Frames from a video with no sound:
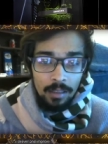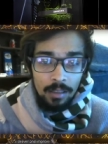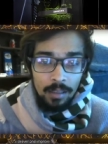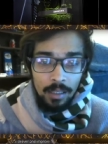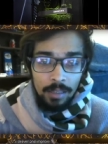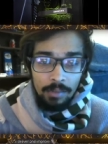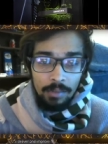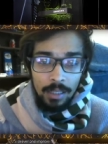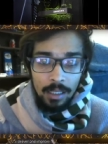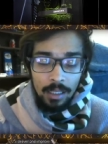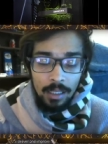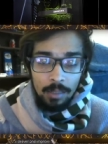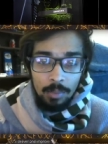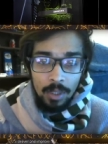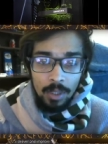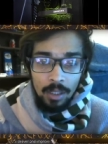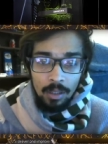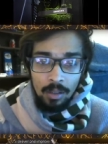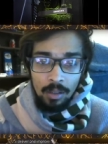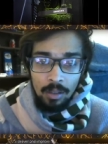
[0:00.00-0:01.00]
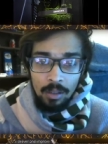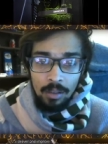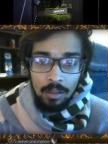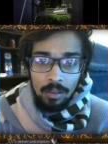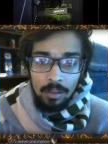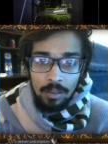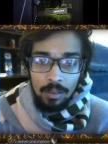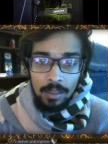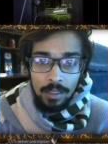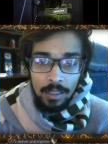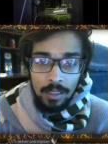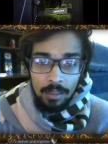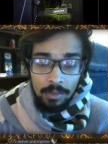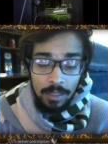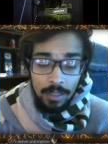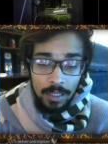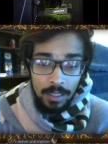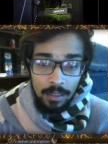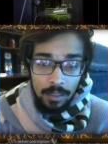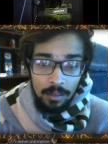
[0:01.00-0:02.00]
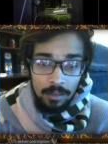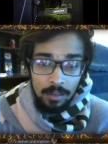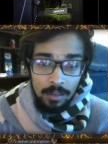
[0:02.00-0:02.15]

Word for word: available on NVIDIA